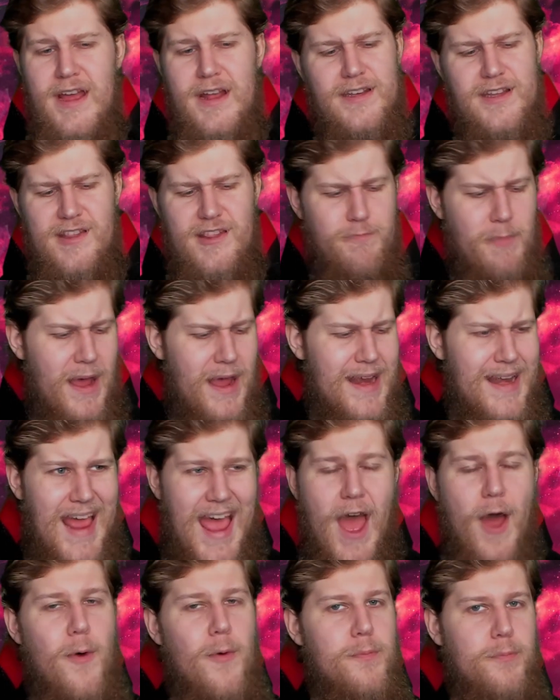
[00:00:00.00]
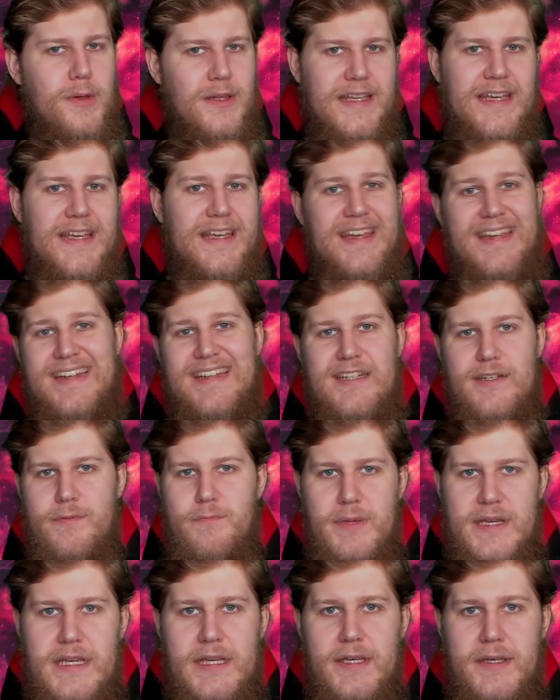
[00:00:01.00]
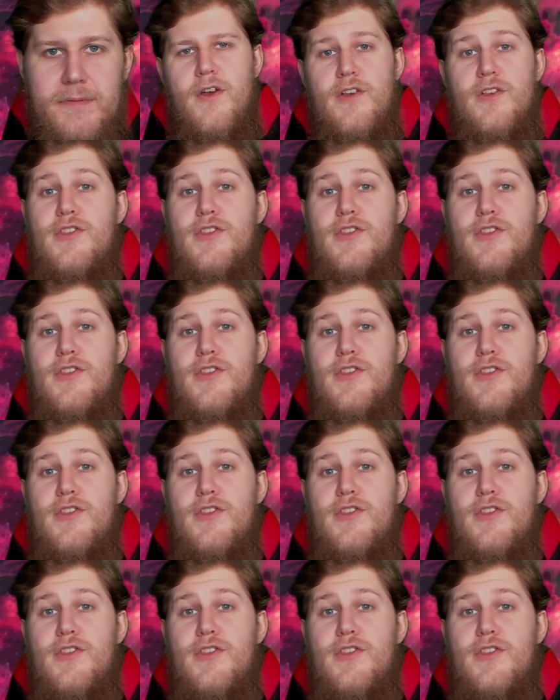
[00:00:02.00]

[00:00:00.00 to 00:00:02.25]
despite how bleak it can be.